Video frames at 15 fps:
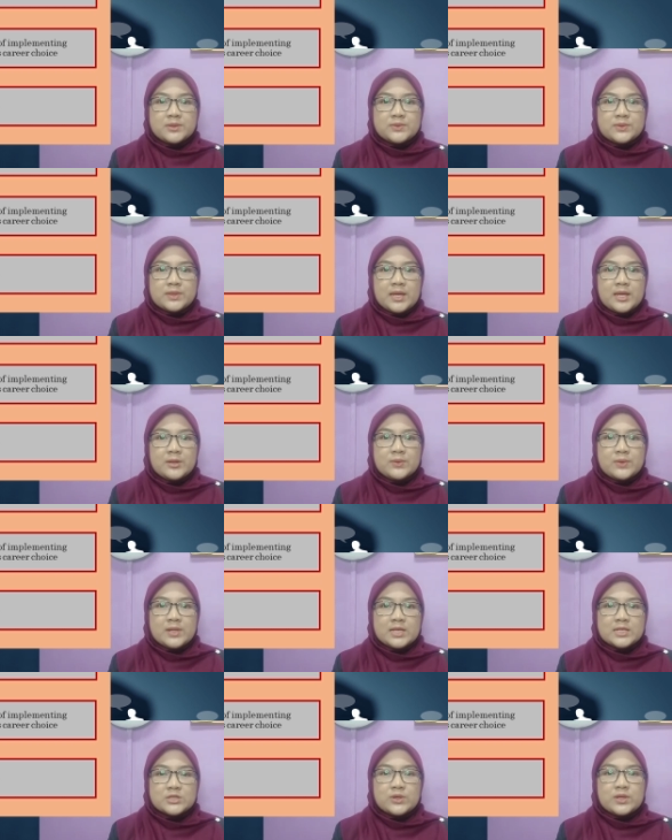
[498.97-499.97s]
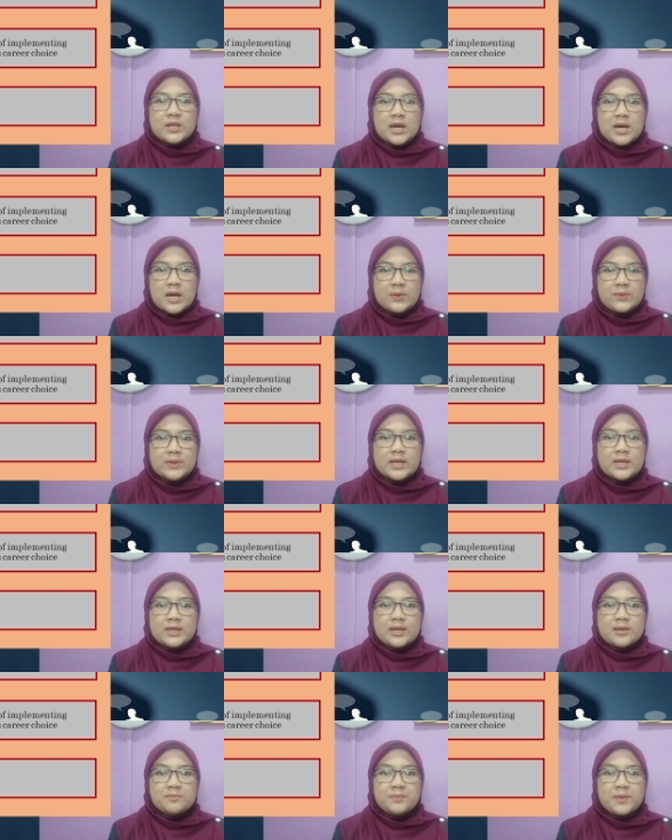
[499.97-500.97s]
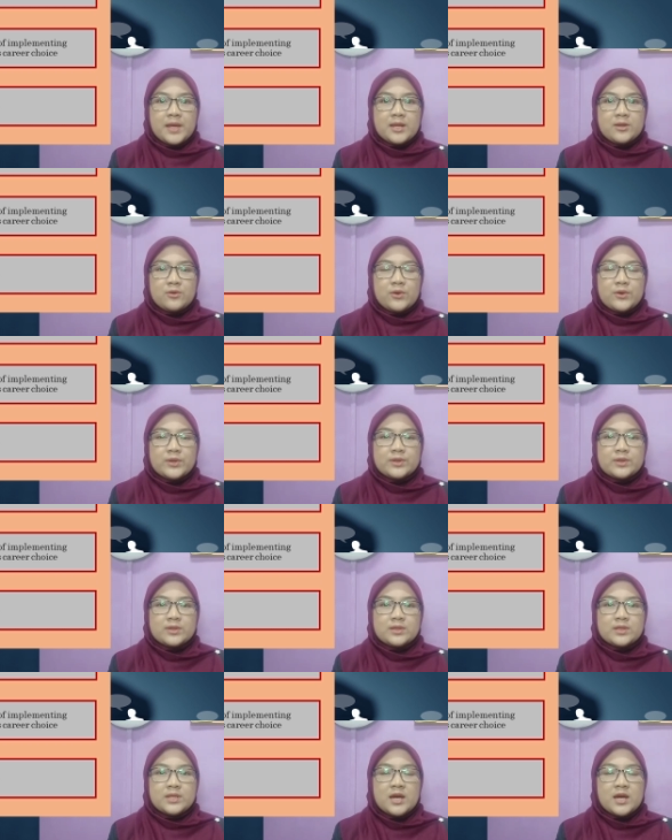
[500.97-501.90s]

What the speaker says: to gain knowledge on how they can plan on